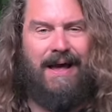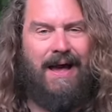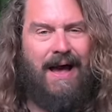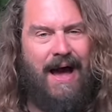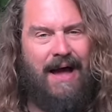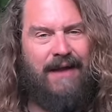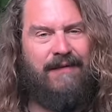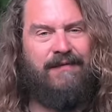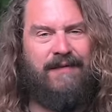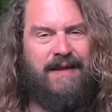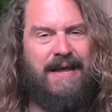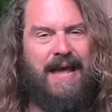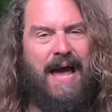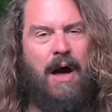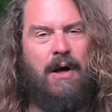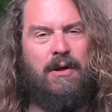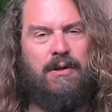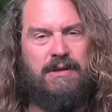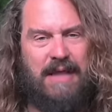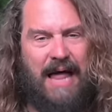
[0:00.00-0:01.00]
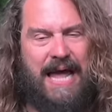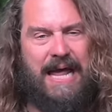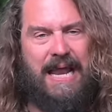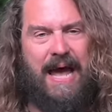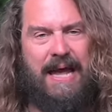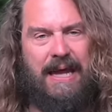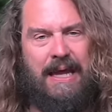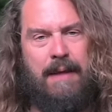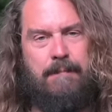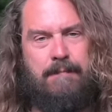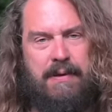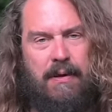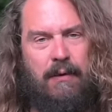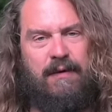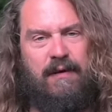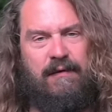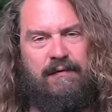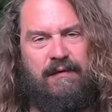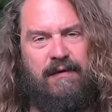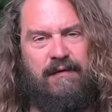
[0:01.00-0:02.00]
I'd see how light I could
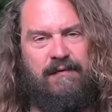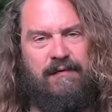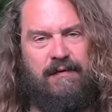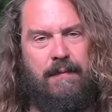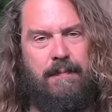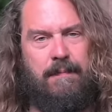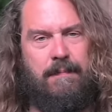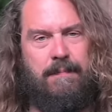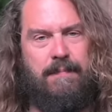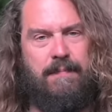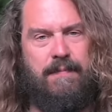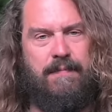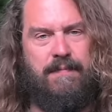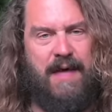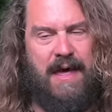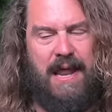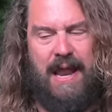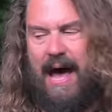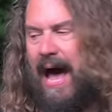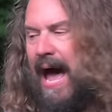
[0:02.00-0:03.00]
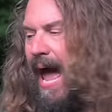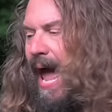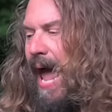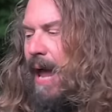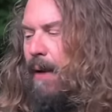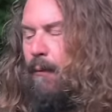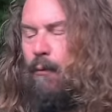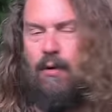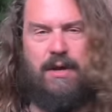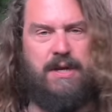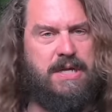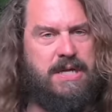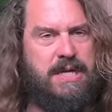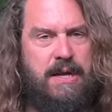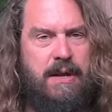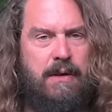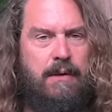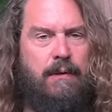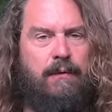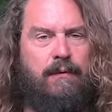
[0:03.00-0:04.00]
build a system that I would
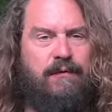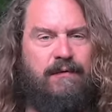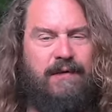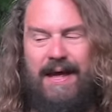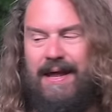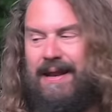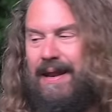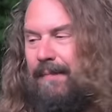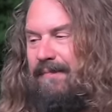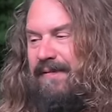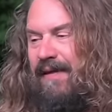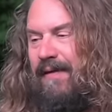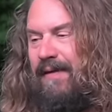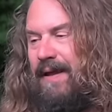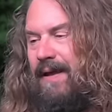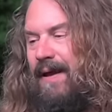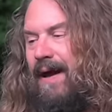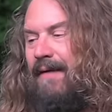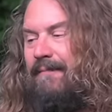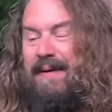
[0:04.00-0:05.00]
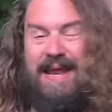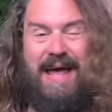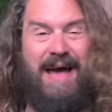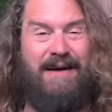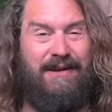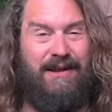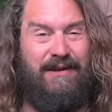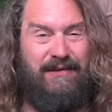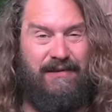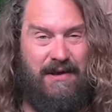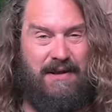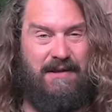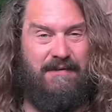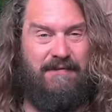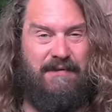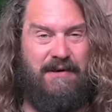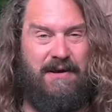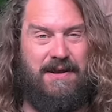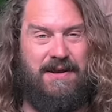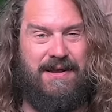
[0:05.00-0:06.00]
use, and I'm telling you, I've been having a ton of
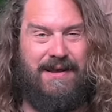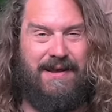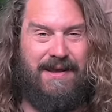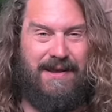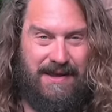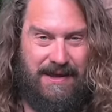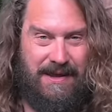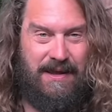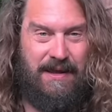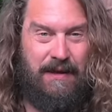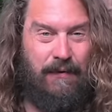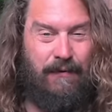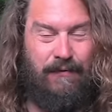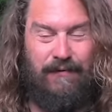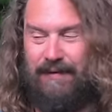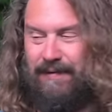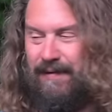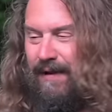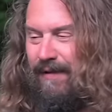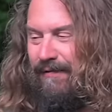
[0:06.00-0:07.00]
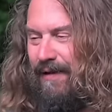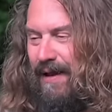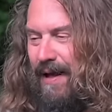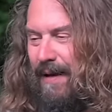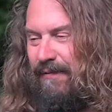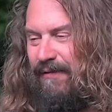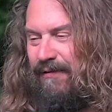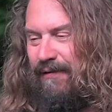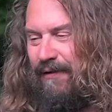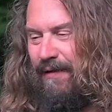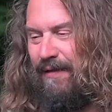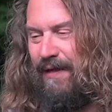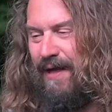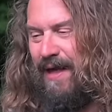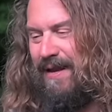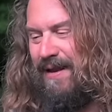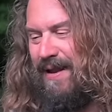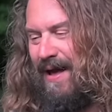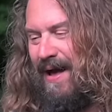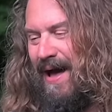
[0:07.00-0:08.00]
fun using this, and I'm sure
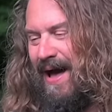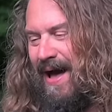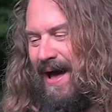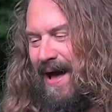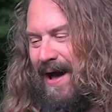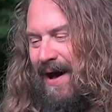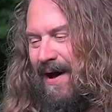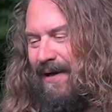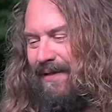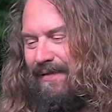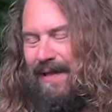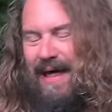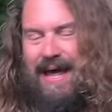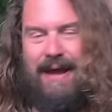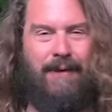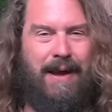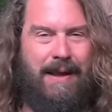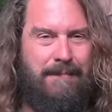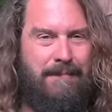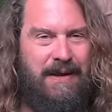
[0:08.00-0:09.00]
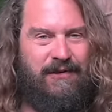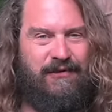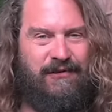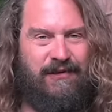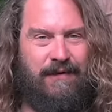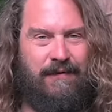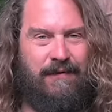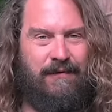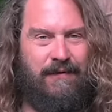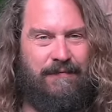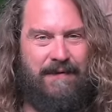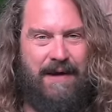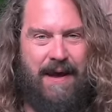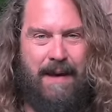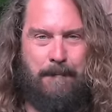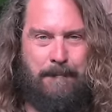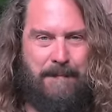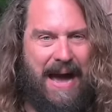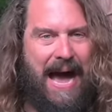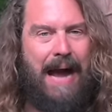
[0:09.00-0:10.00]
that uh, on lightweight missions, if
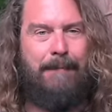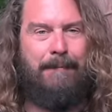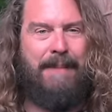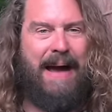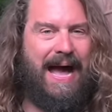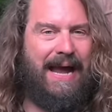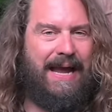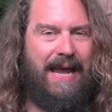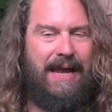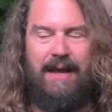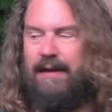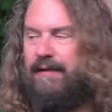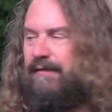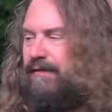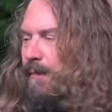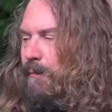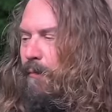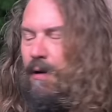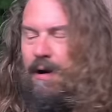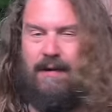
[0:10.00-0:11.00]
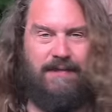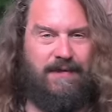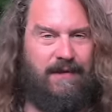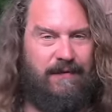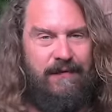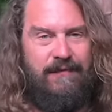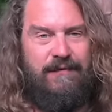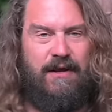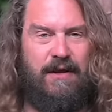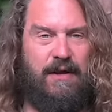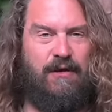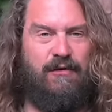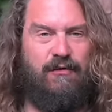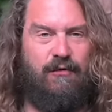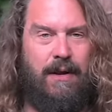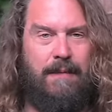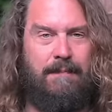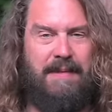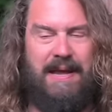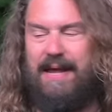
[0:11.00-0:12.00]
I'm backpacking in somewhere, this is gonna
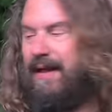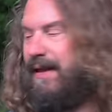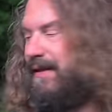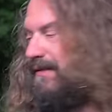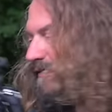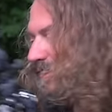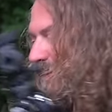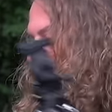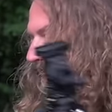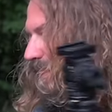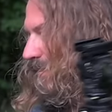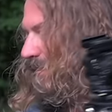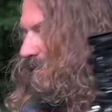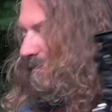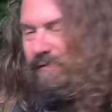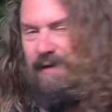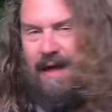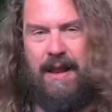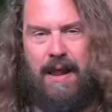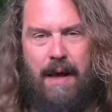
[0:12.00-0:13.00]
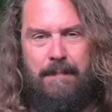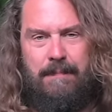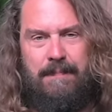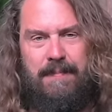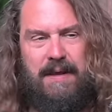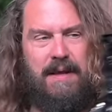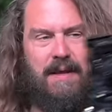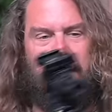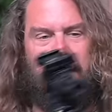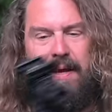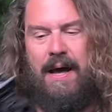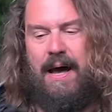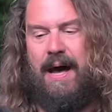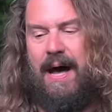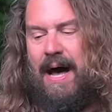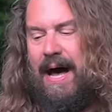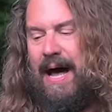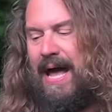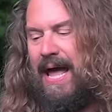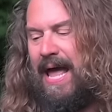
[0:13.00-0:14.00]
join me instead of this setup.
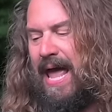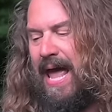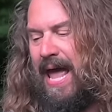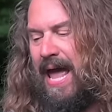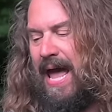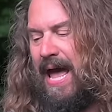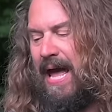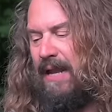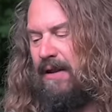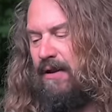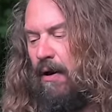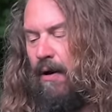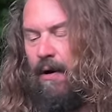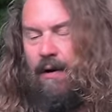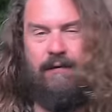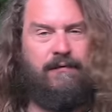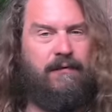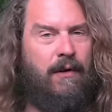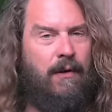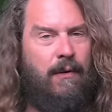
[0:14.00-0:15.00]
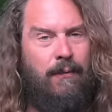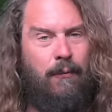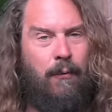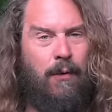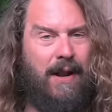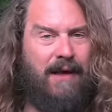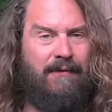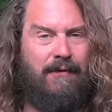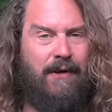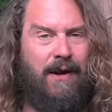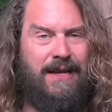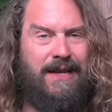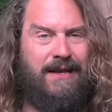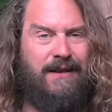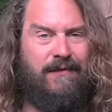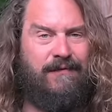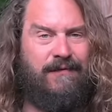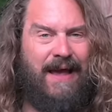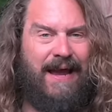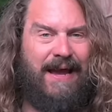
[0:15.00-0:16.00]
Uh, and also, whenever I
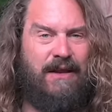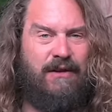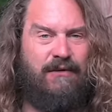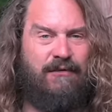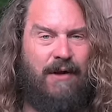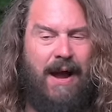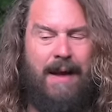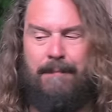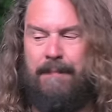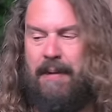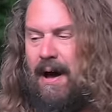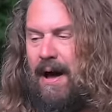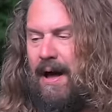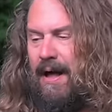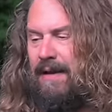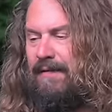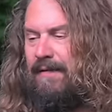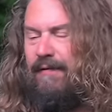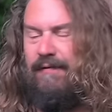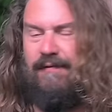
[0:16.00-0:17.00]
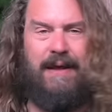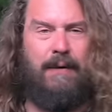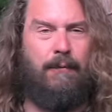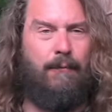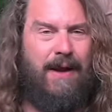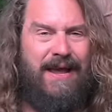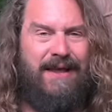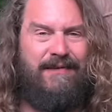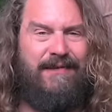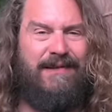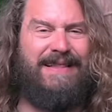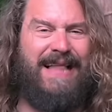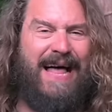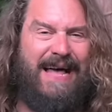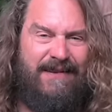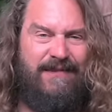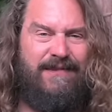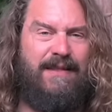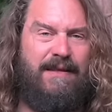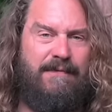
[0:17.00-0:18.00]
need a second tripod, this thing weighs
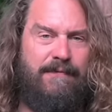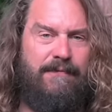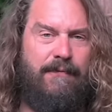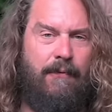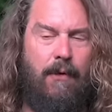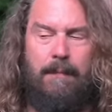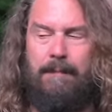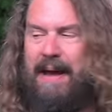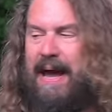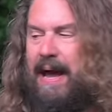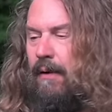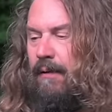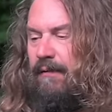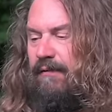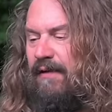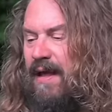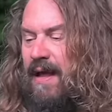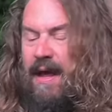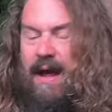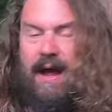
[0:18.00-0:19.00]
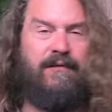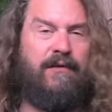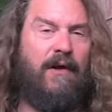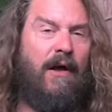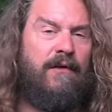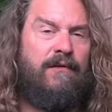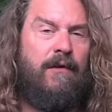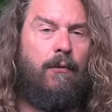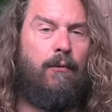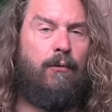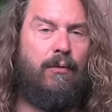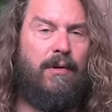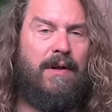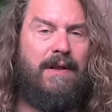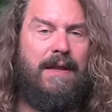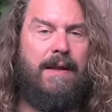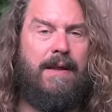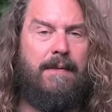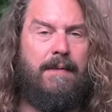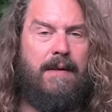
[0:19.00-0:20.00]
less than four pounds. It's also
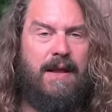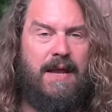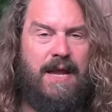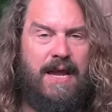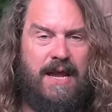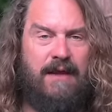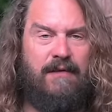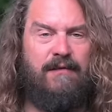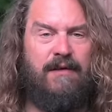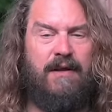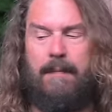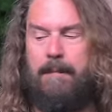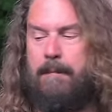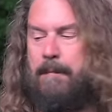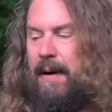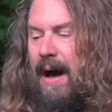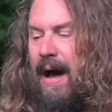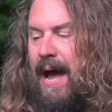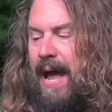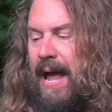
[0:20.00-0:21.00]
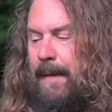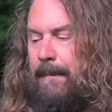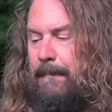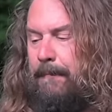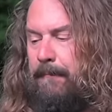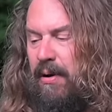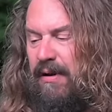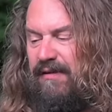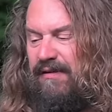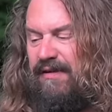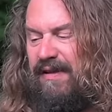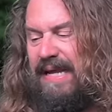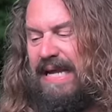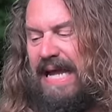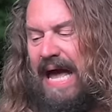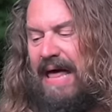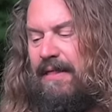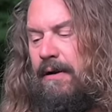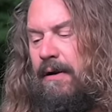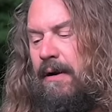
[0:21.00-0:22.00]
really easy to buy and put
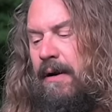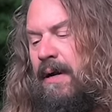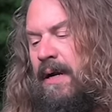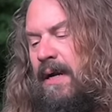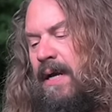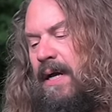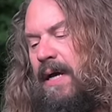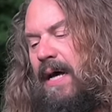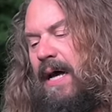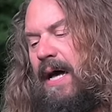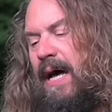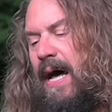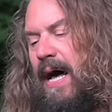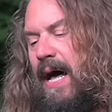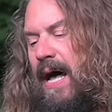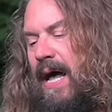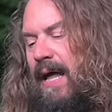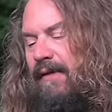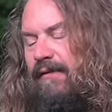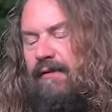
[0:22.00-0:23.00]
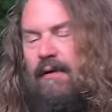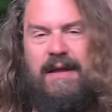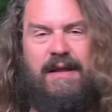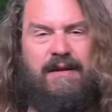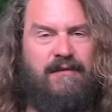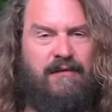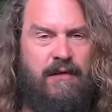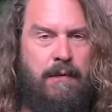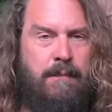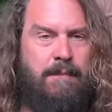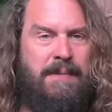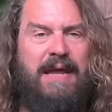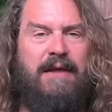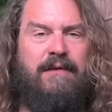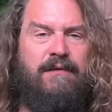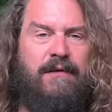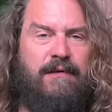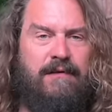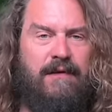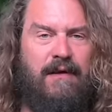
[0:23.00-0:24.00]
together. Uh, it's only two
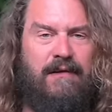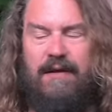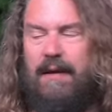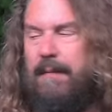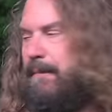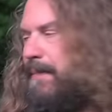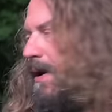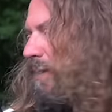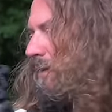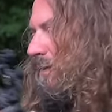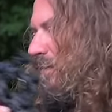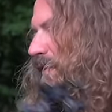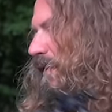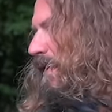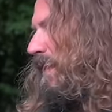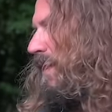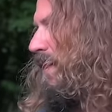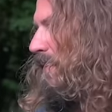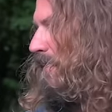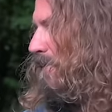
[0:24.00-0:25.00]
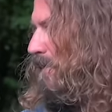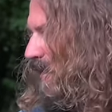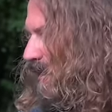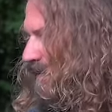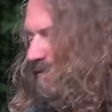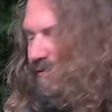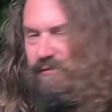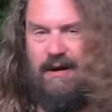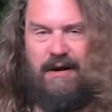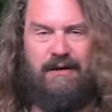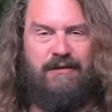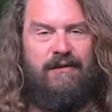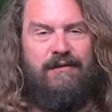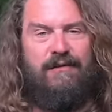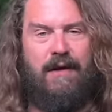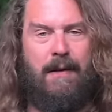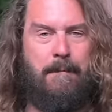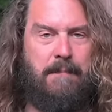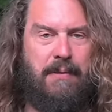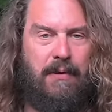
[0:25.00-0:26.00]
pieces as compared to my
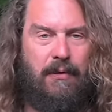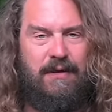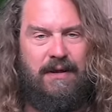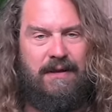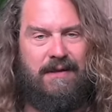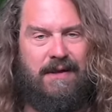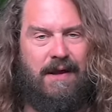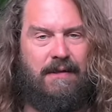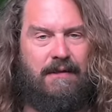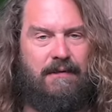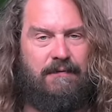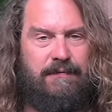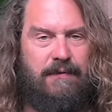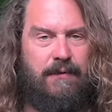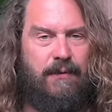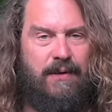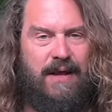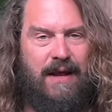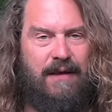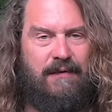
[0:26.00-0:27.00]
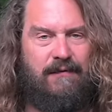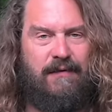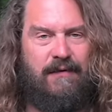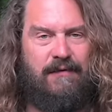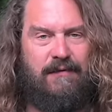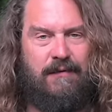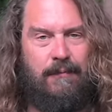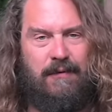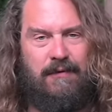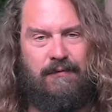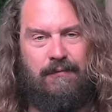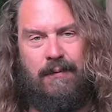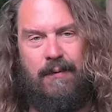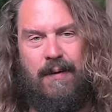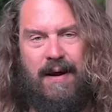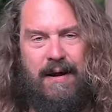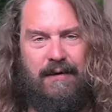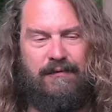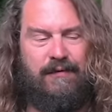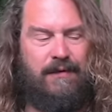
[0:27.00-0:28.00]
instructions on building the other fluid head system, which
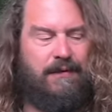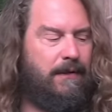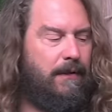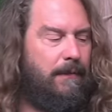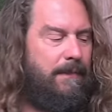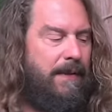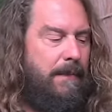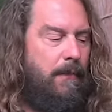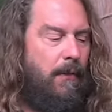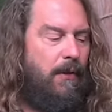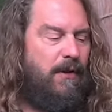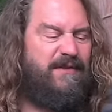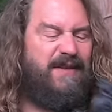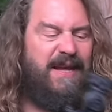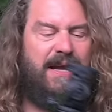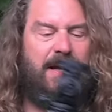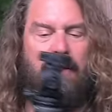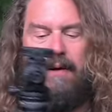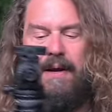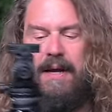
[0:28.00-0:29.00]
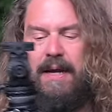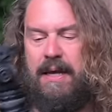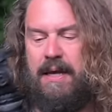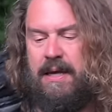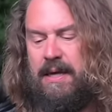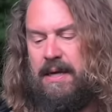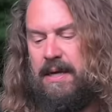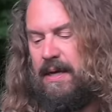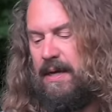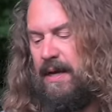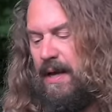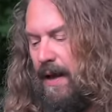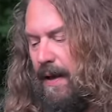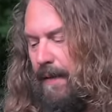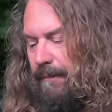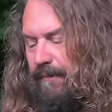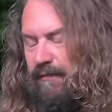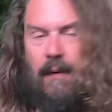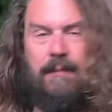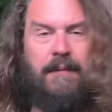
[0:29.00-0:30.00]
requires a little bit more tinkering.
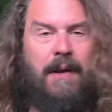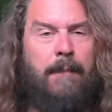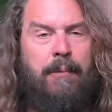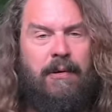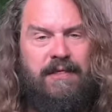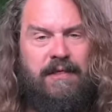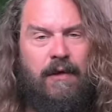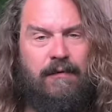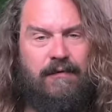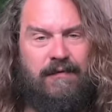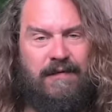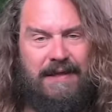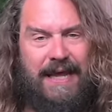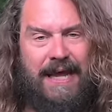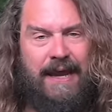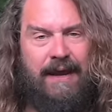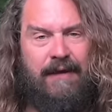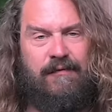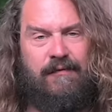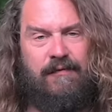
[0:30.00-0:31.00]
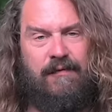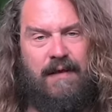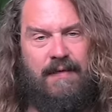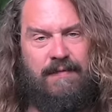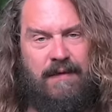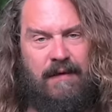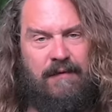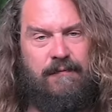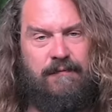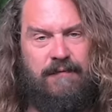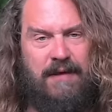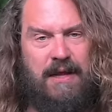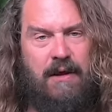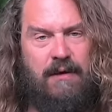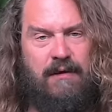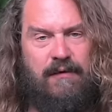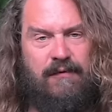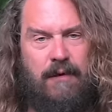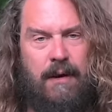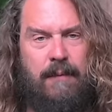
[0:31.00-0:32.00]
Um, so I'm gonna put those links in this
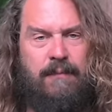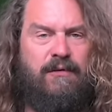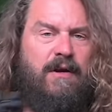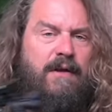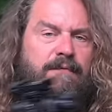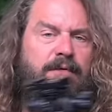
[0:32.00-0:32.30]
video description.